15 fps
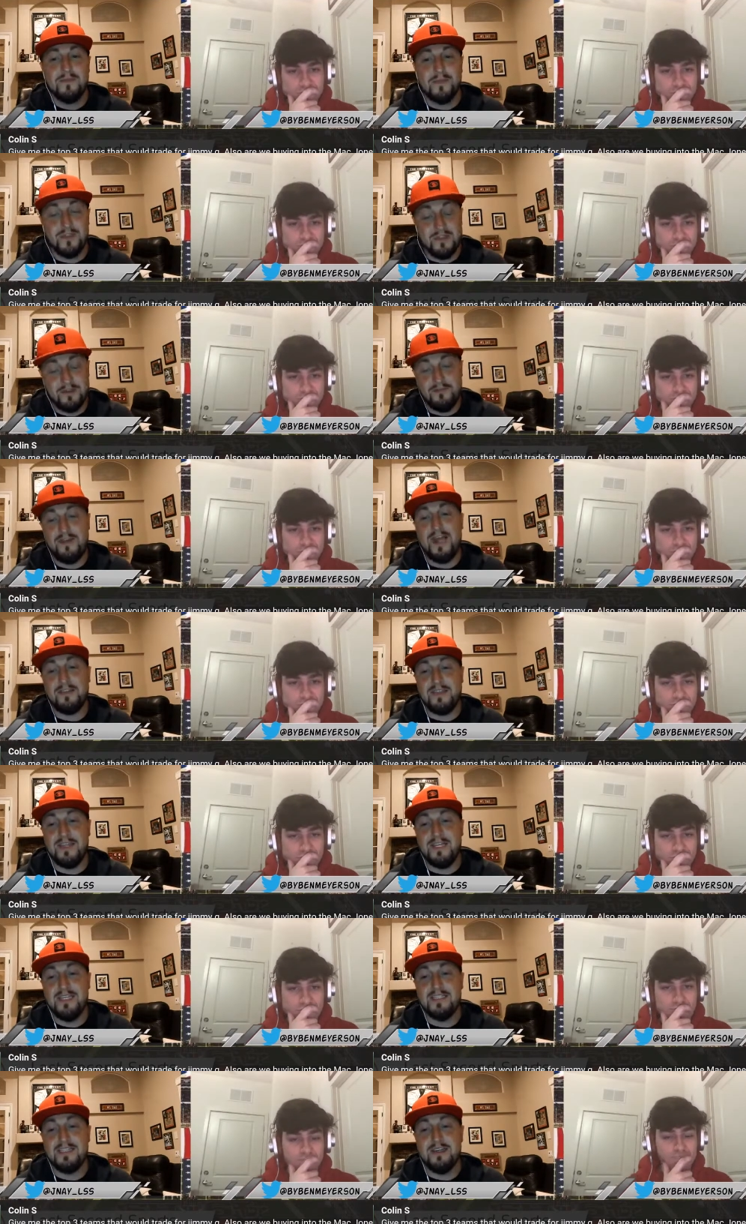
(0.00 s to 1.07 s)
Speaker 1: the fact
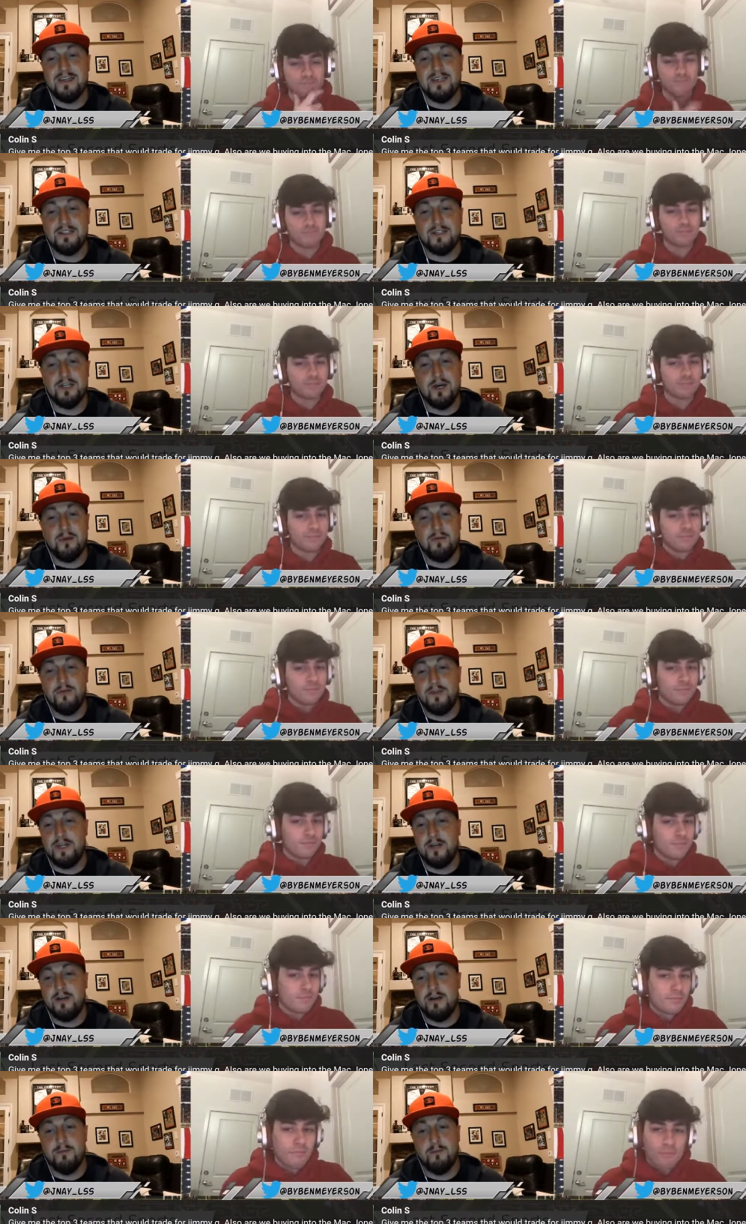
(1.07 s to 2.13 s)
that he still has a job over
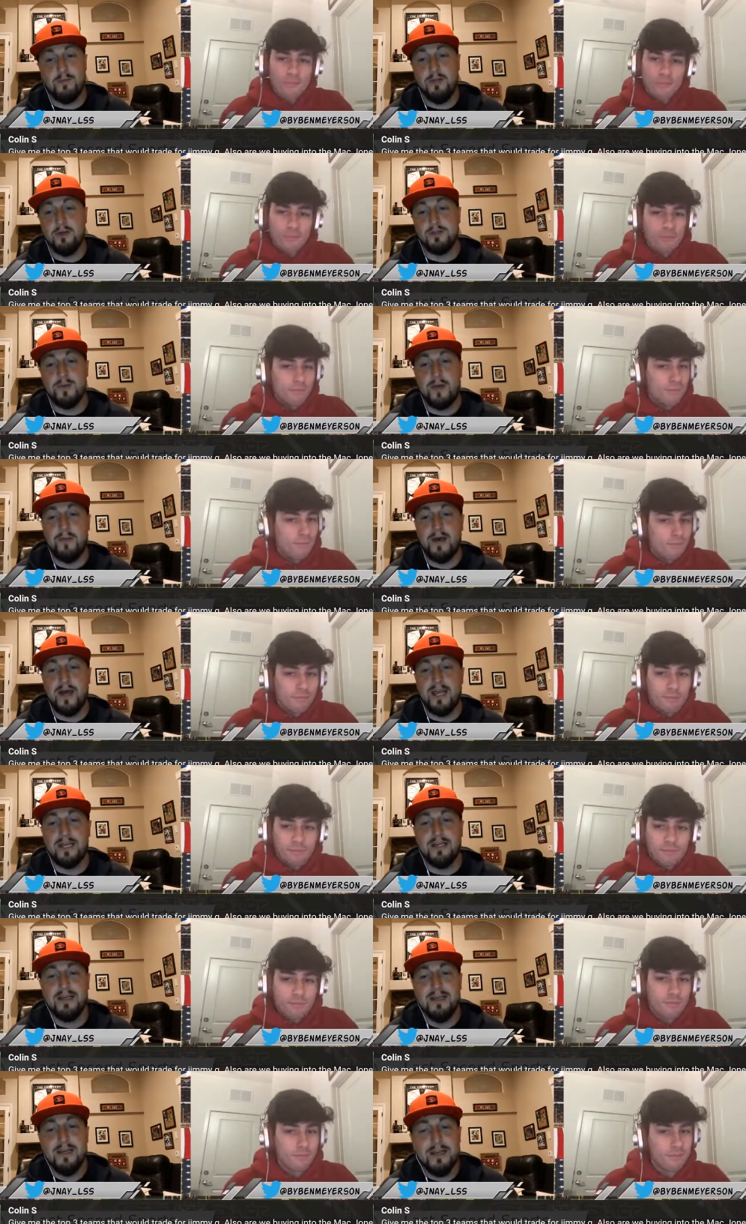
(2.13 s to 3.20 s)
there blows my
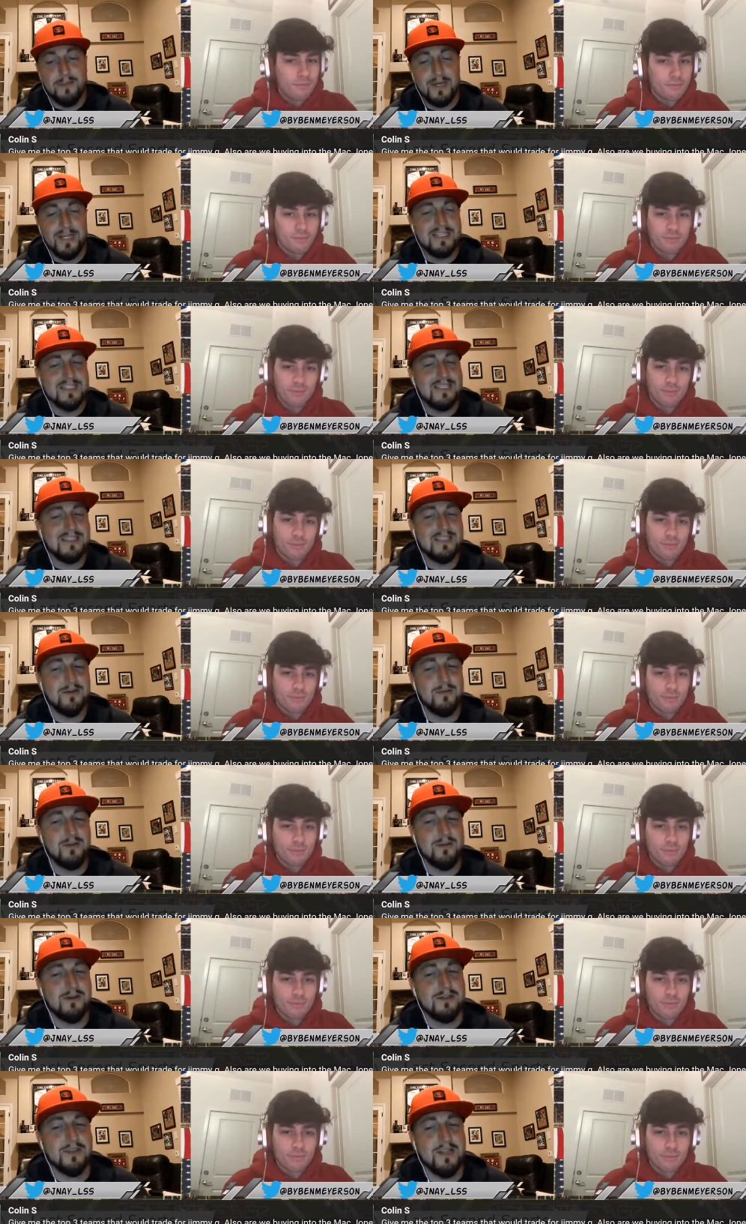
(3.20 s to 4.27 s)
mind. But he said
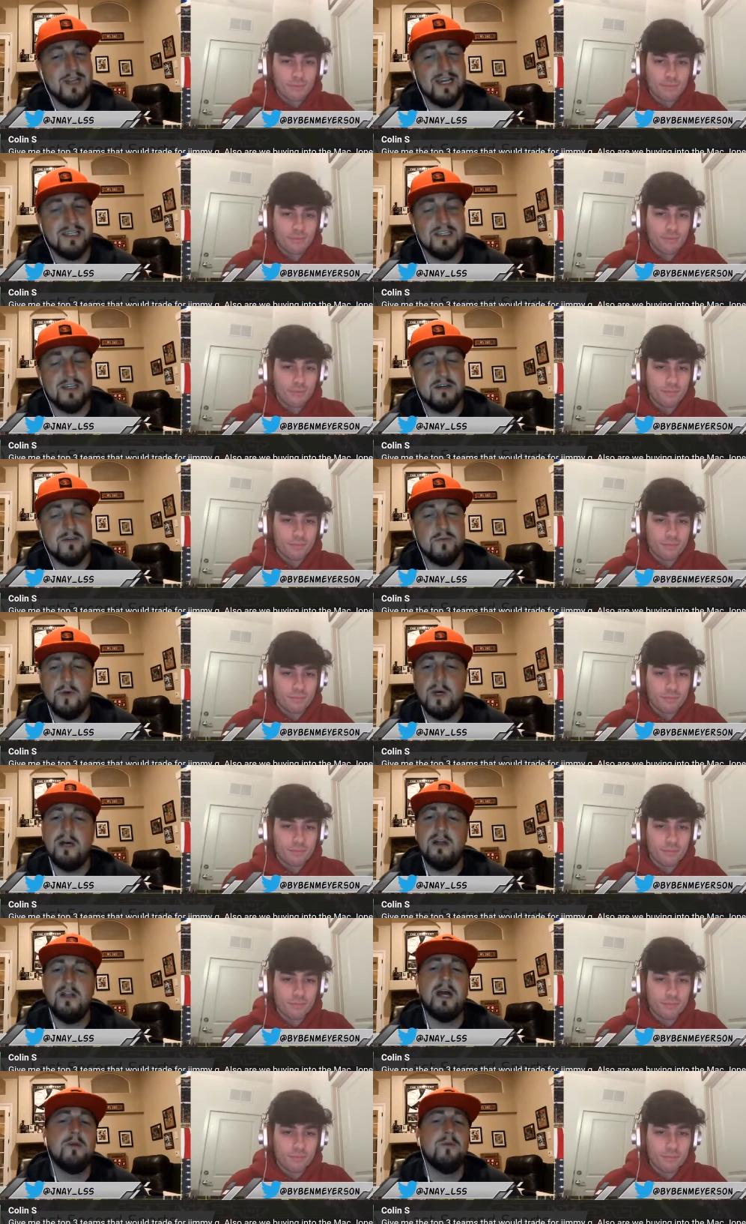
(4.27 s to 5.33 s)
something along the lines of,
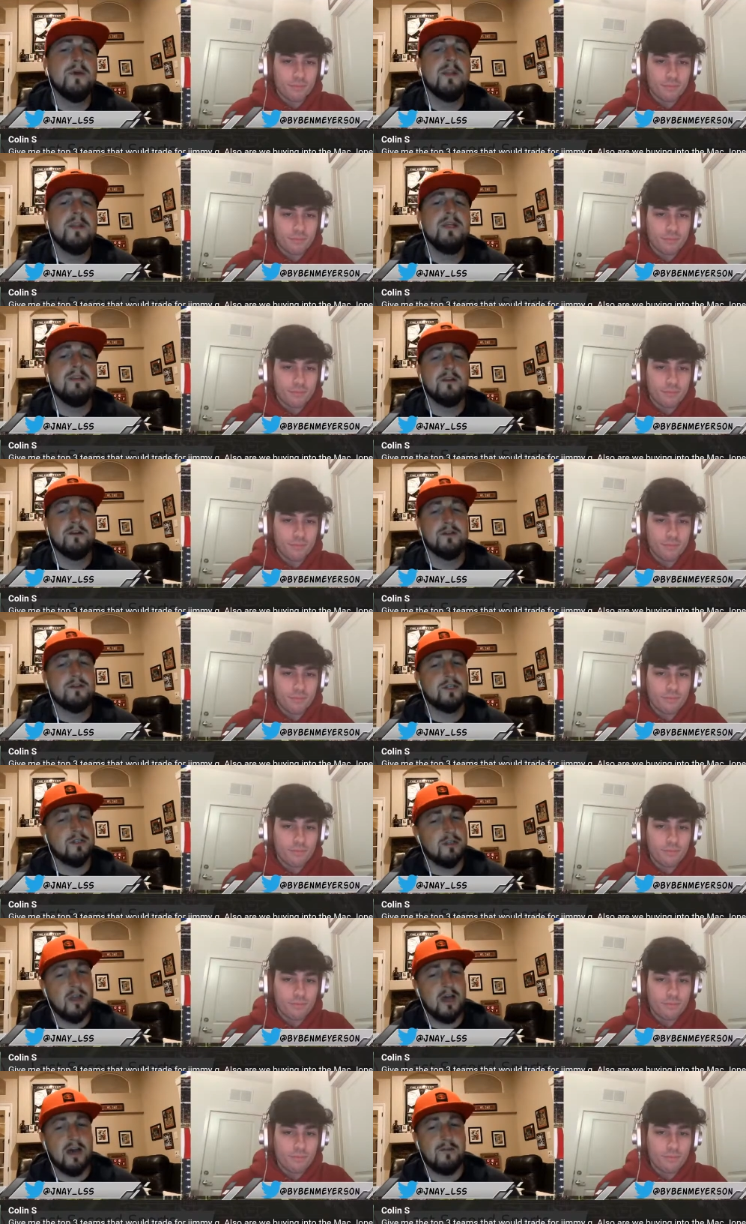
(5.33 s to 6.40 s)
well, I really learned
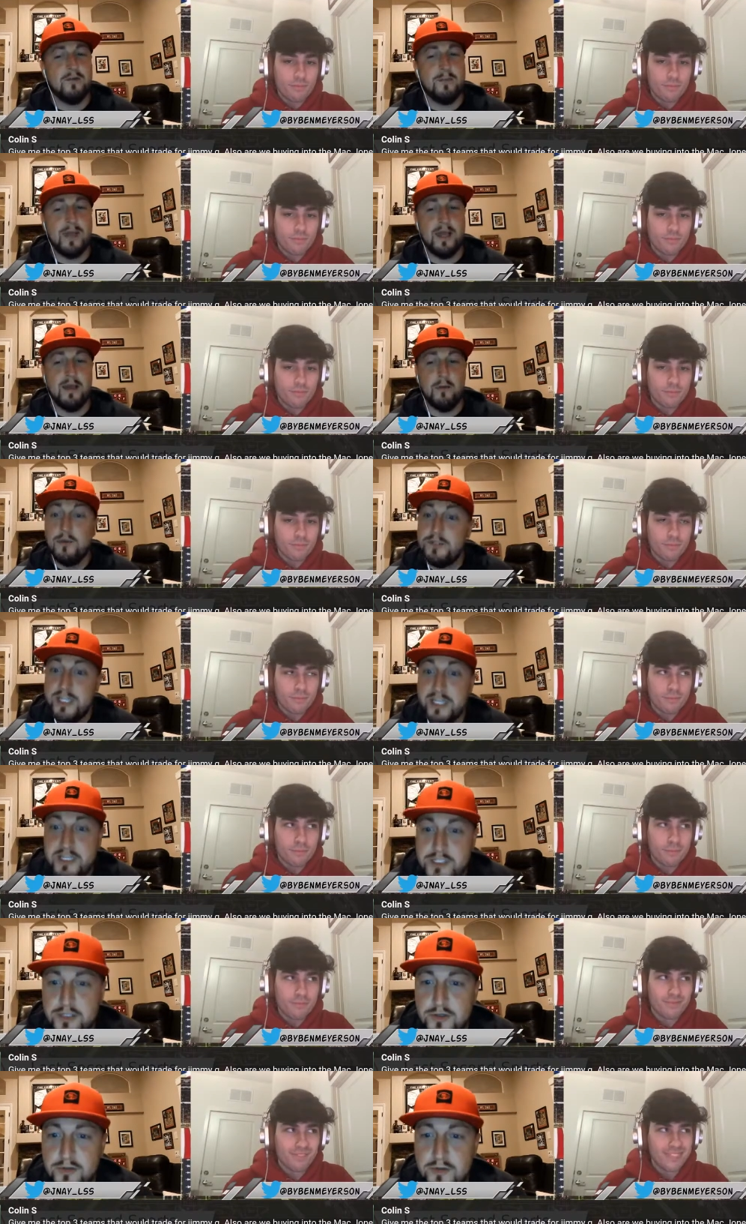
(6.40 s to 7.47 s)
a lot from that. Well,
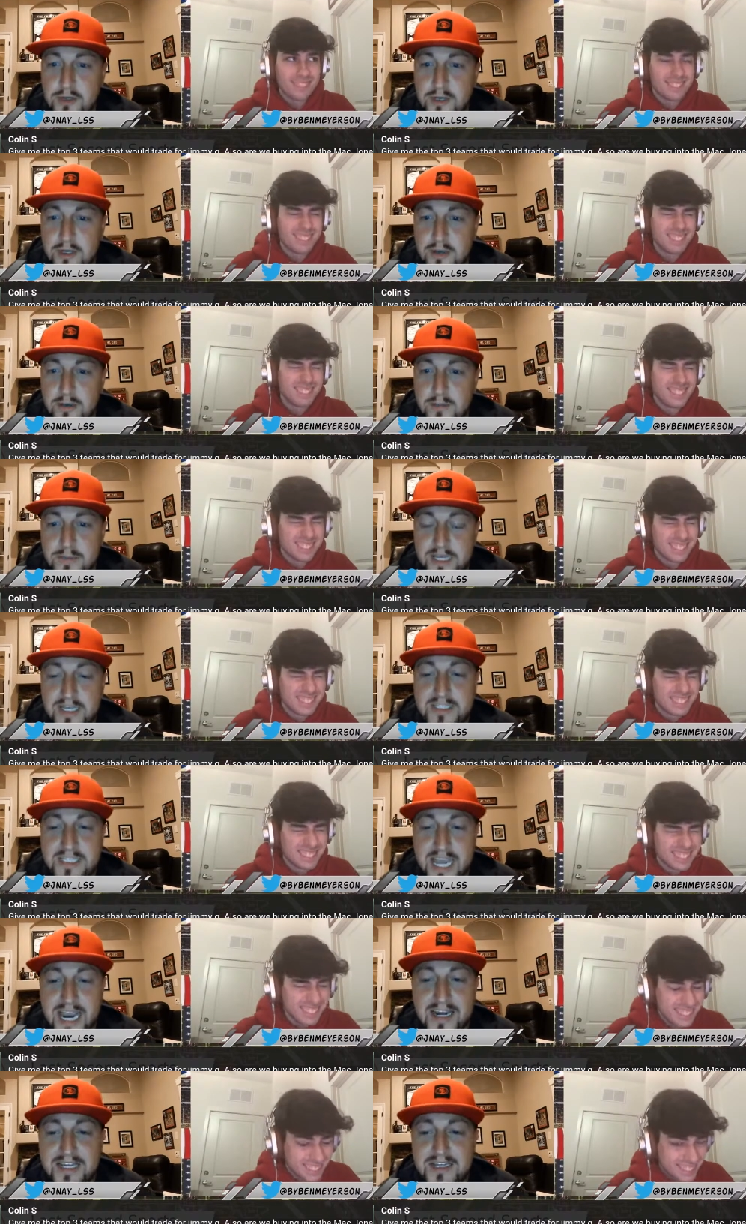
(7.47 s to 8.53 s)
did you?
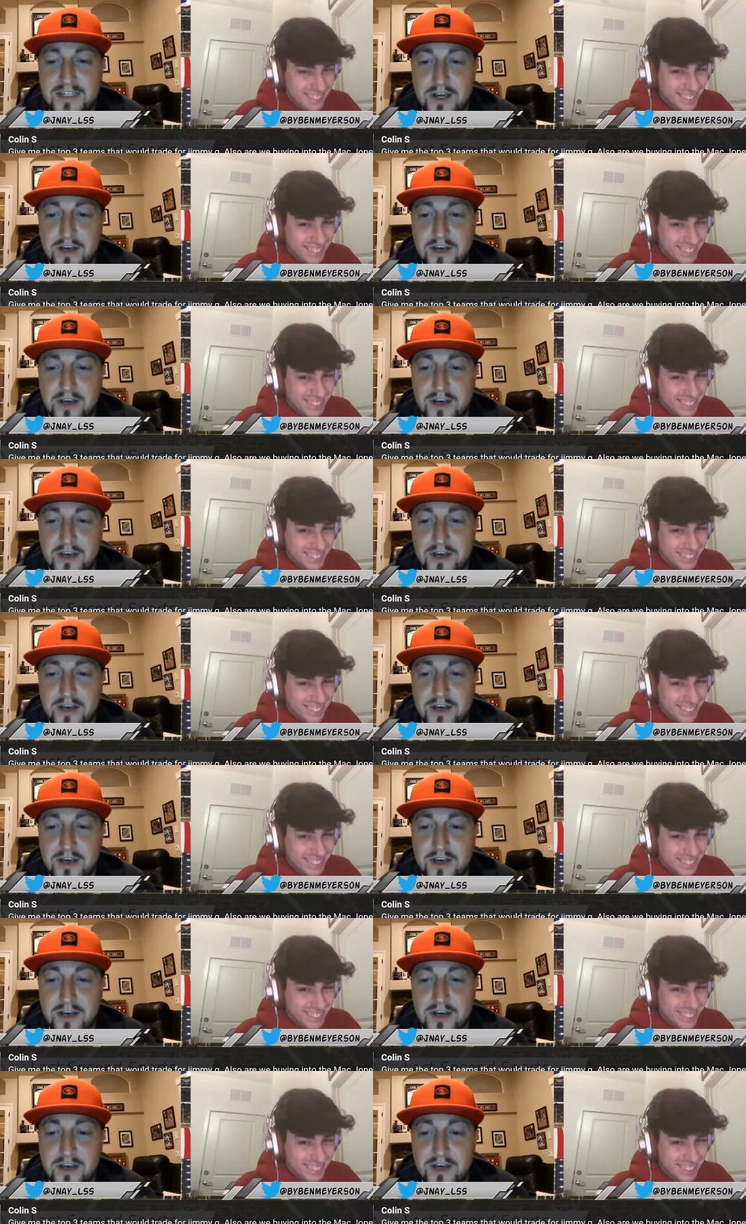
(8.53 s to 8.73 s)
Because Andy